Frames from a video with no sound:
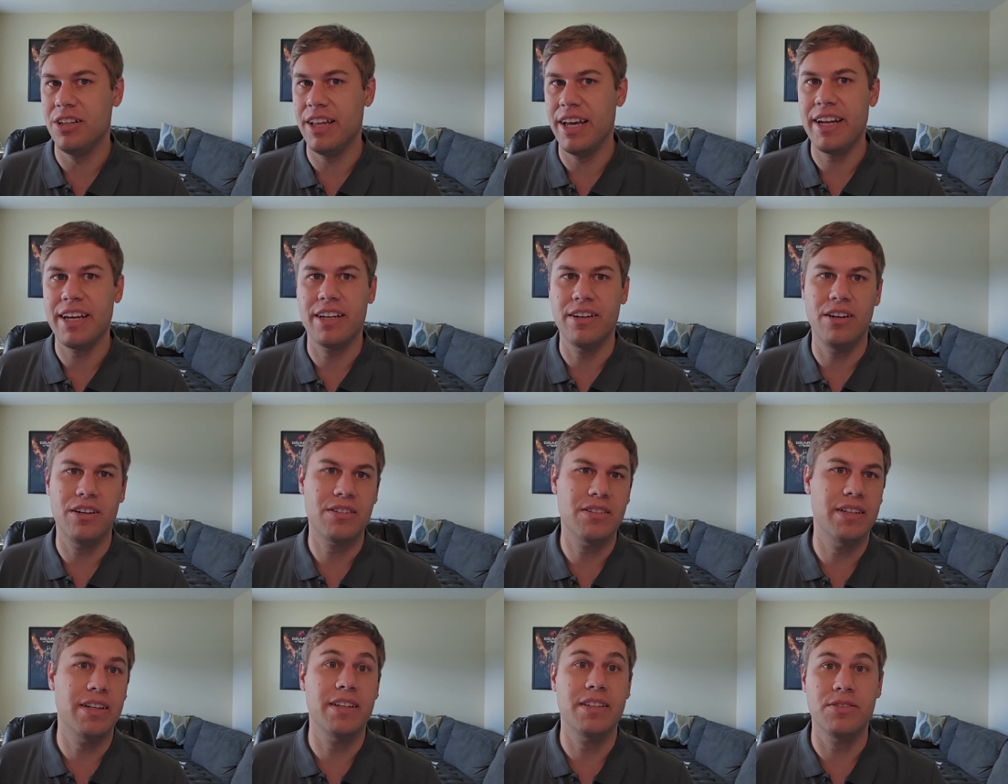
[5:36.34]
landing in
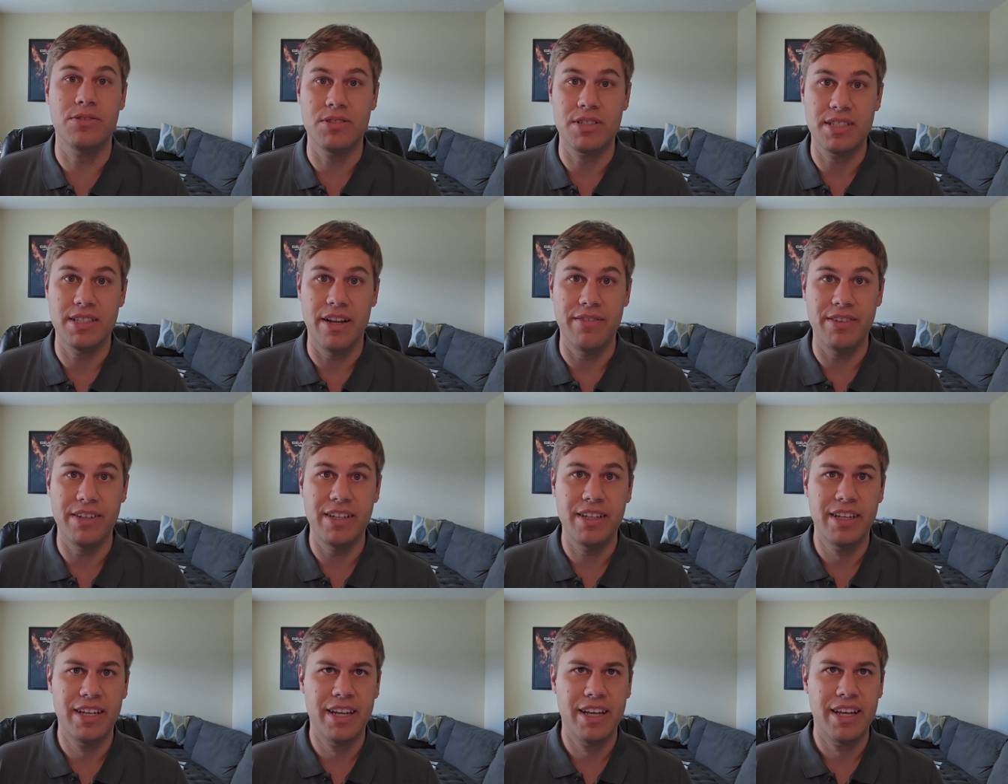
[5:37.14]
Auckland until 7,
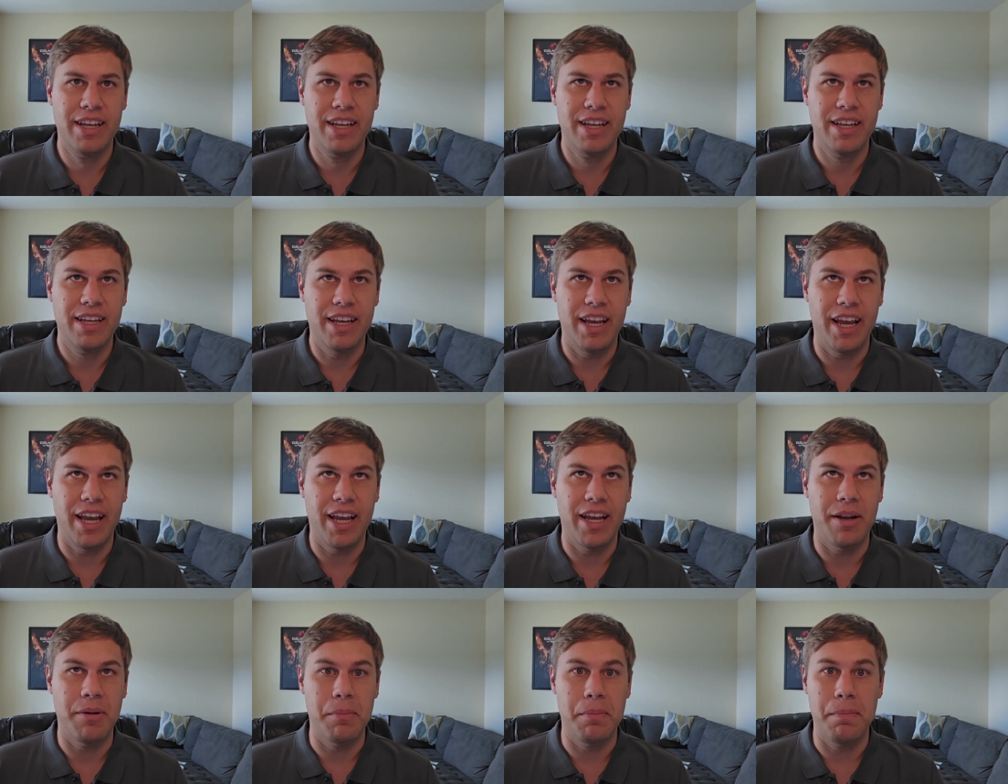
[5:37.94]

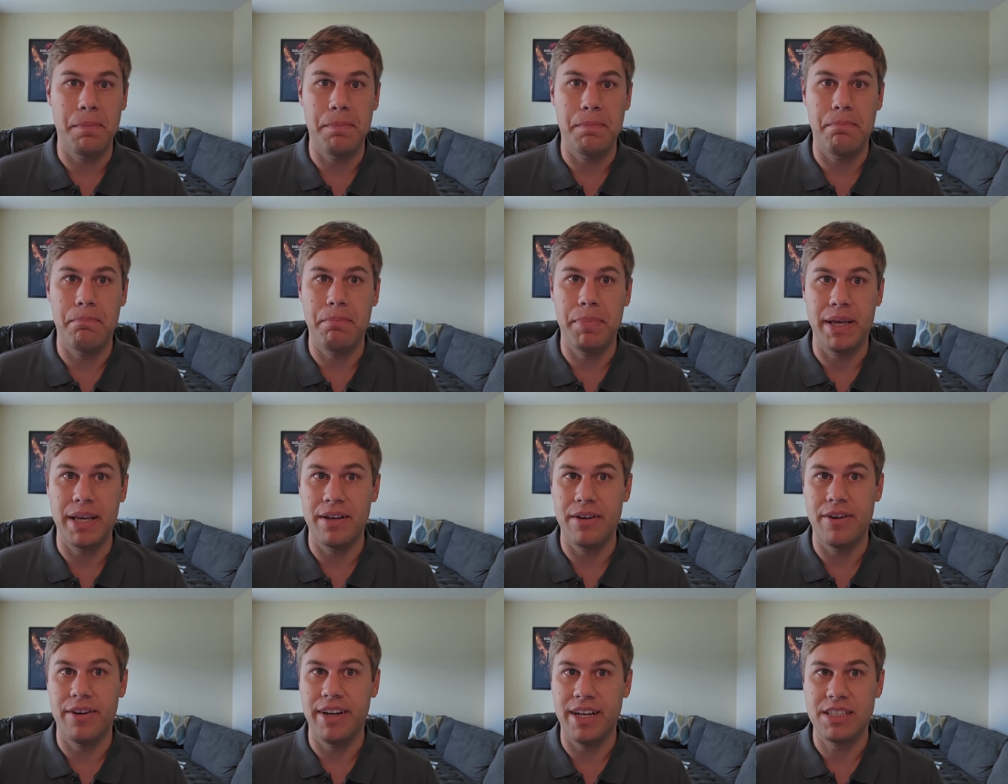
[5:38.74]
and being
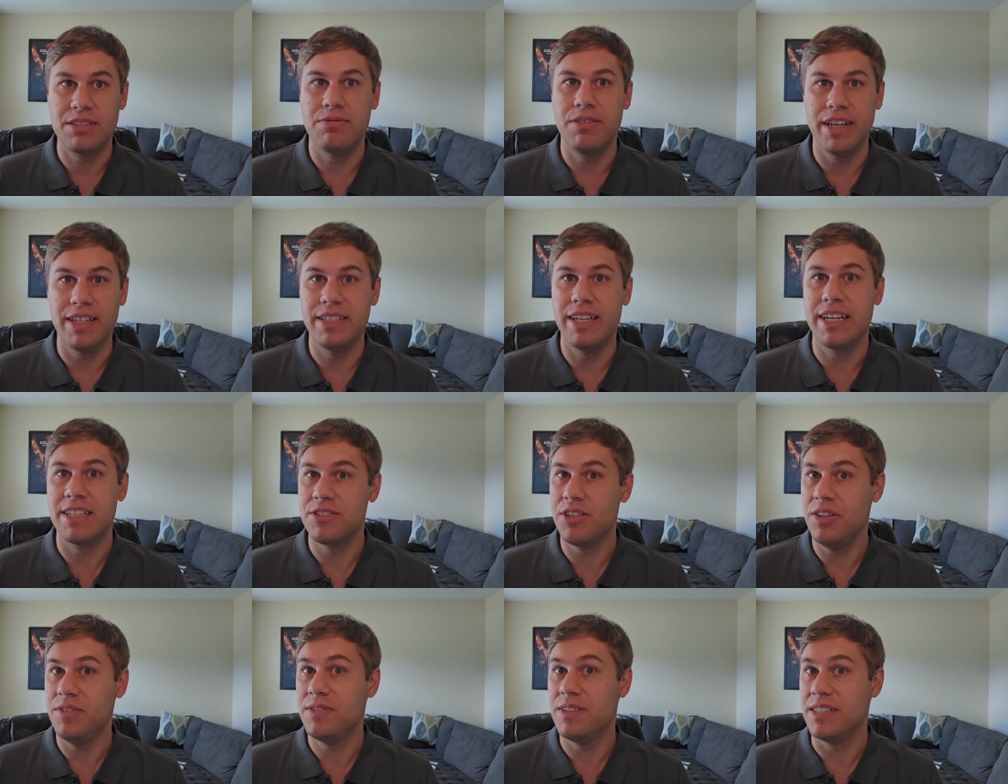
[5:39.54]
our next flight takes
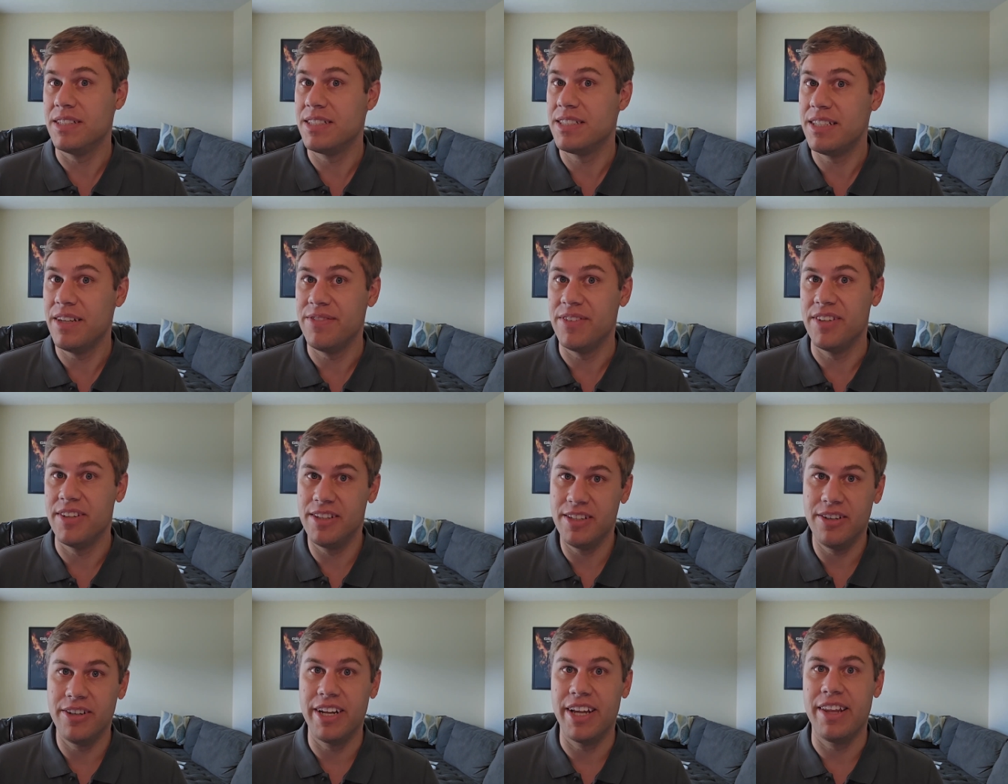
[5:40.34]
off at
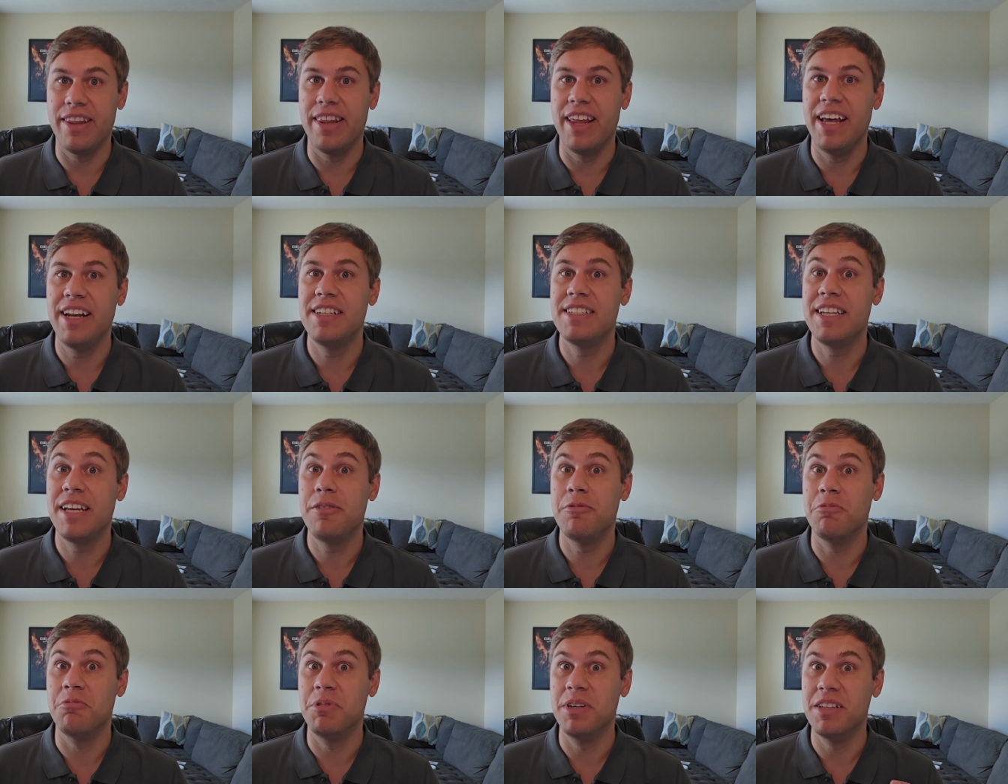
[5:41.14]
7:30, that is a
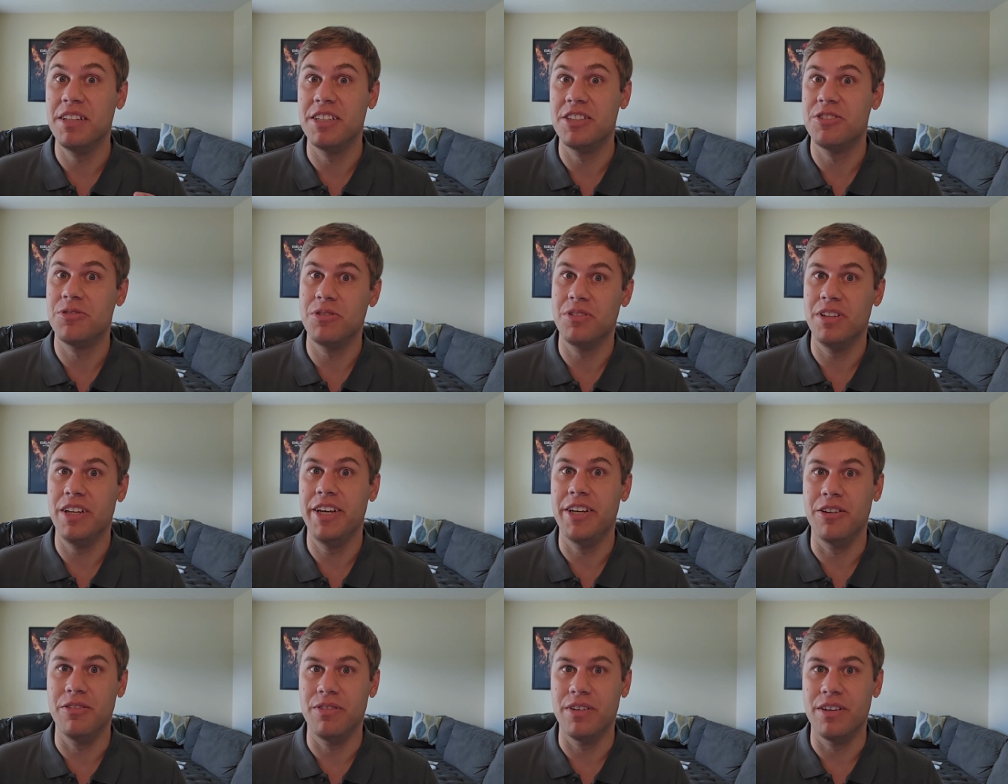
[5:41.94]
really short
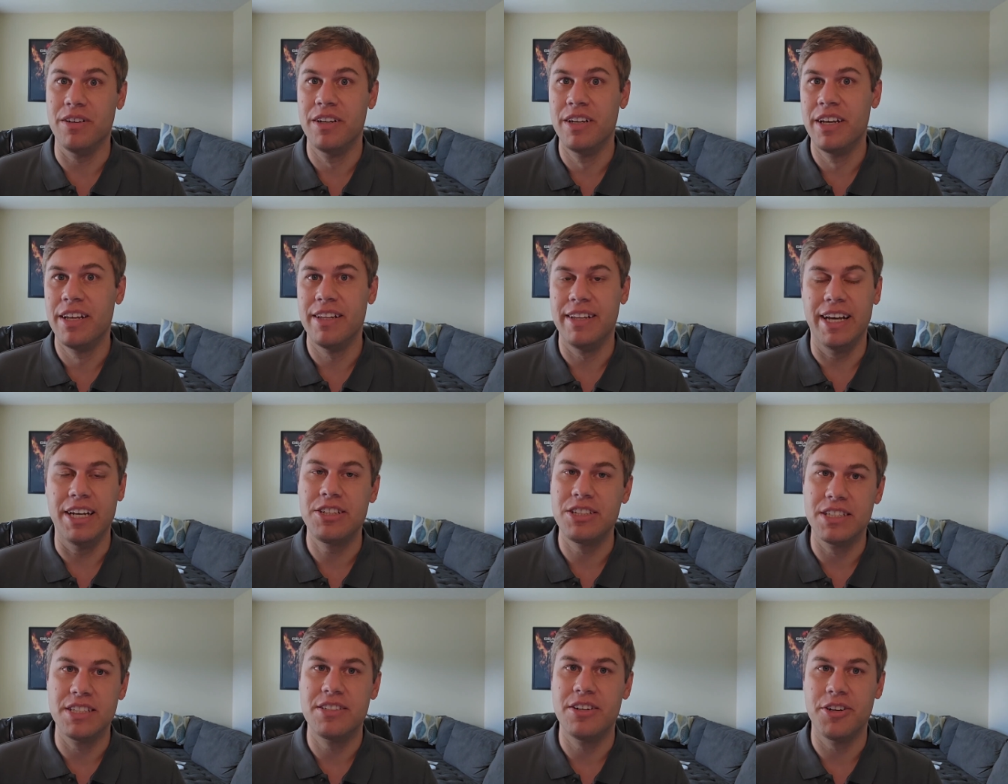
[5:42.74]
layover. They
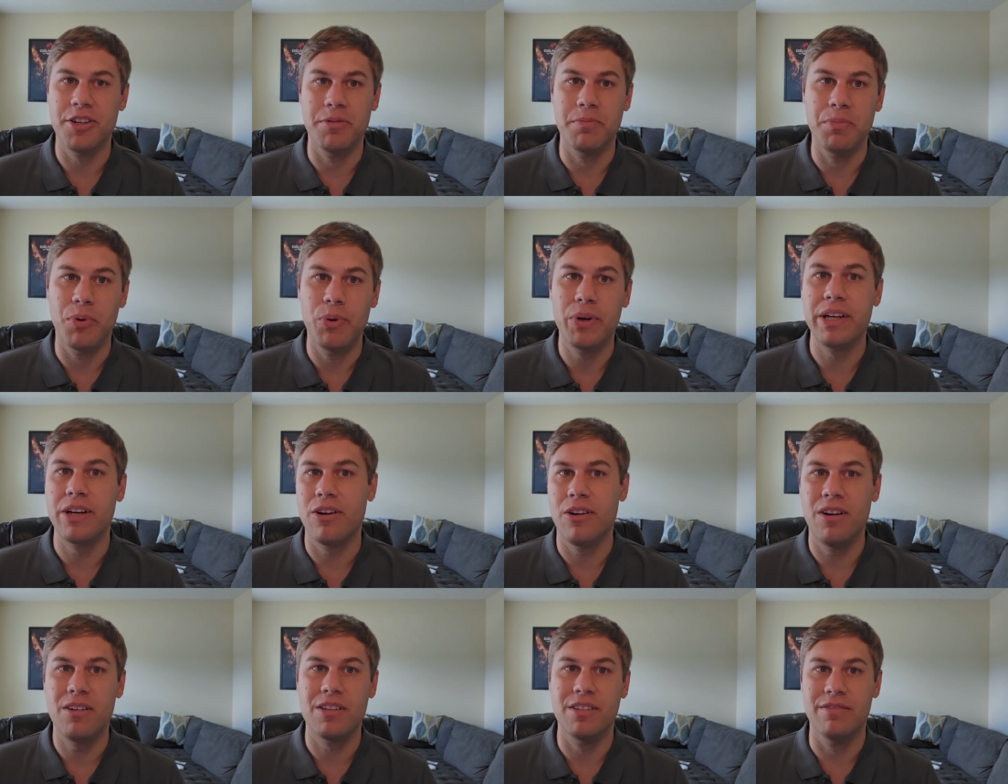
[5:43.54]
actually started boarding our
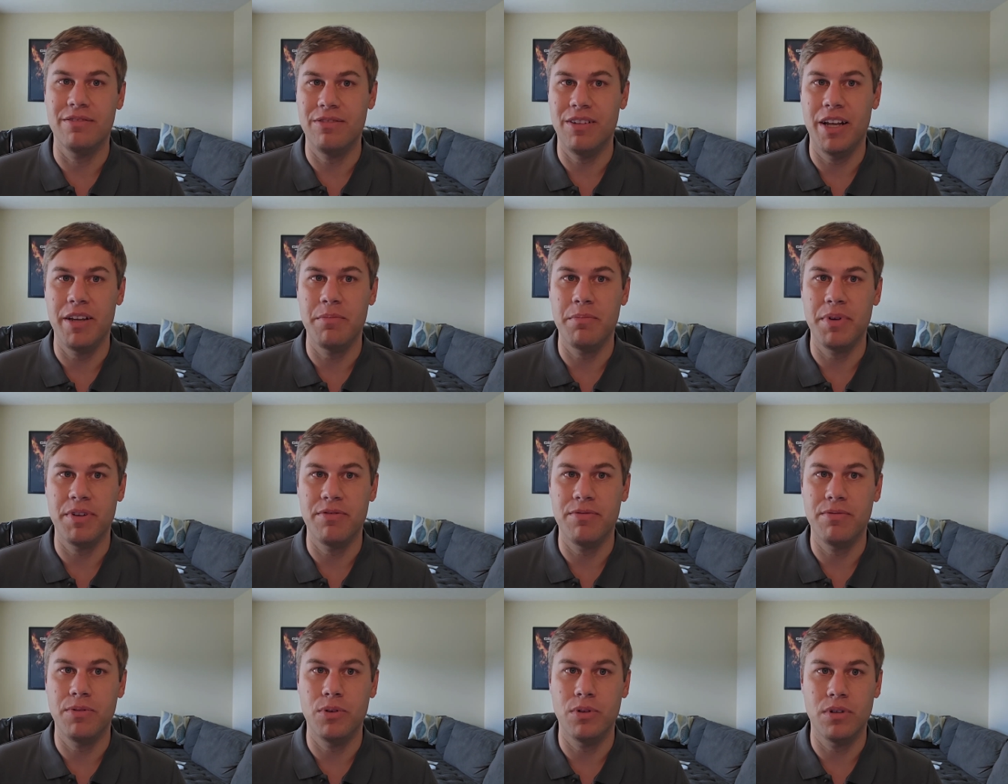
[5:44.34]
Auckland flight
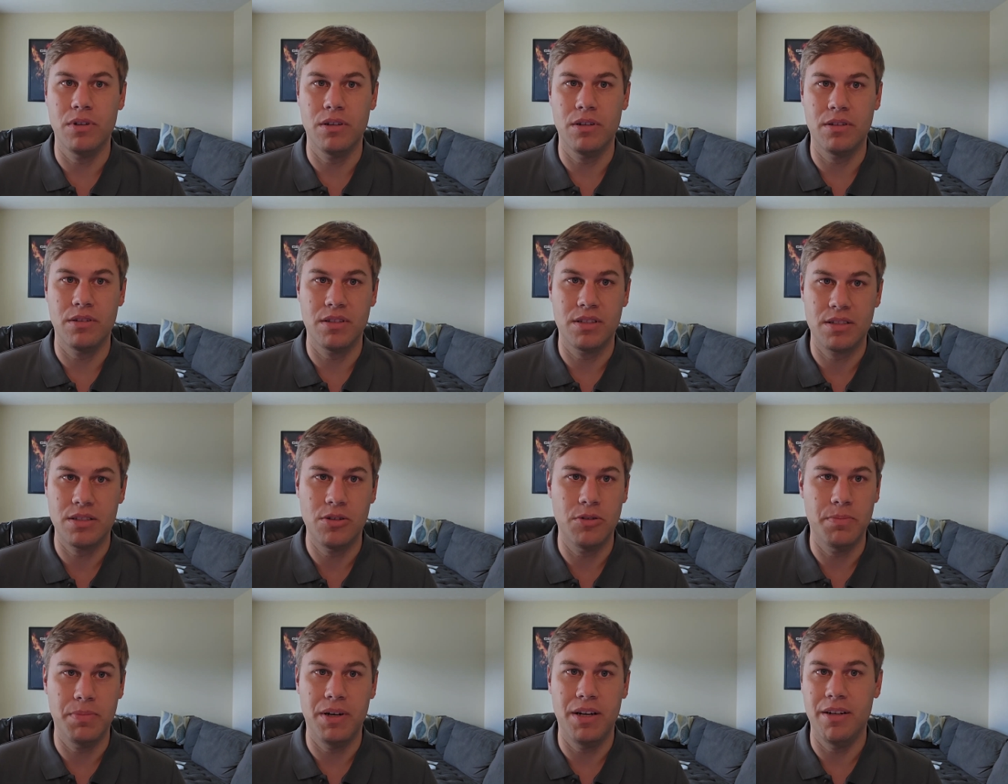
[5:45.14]
before our
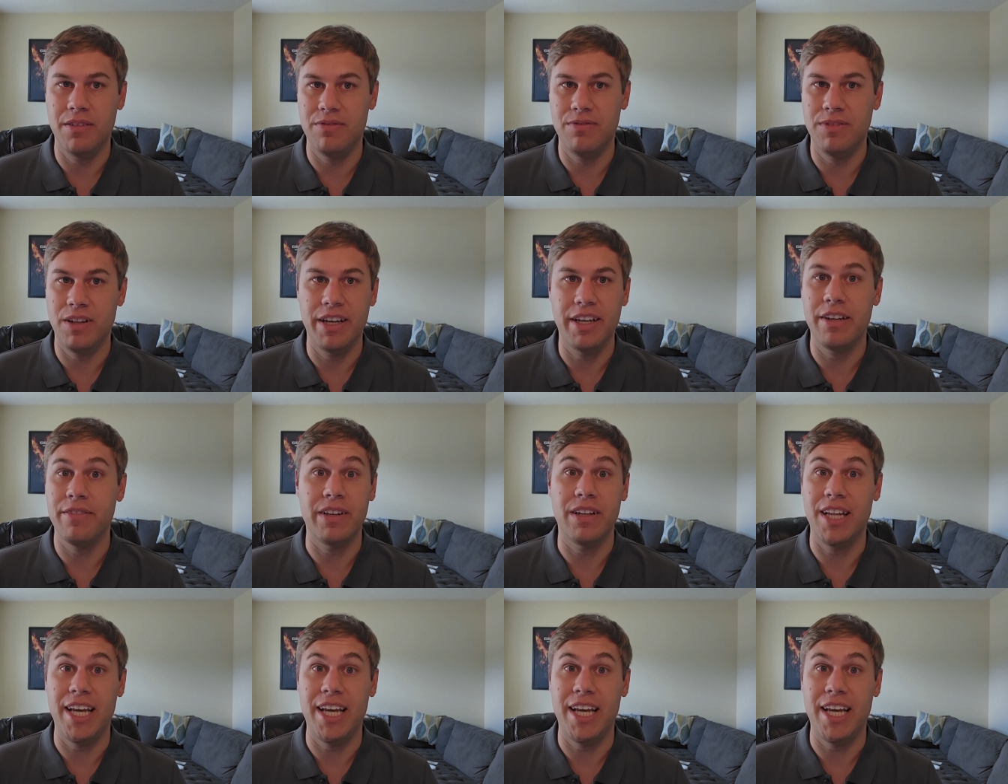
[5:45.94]
Taupo flight even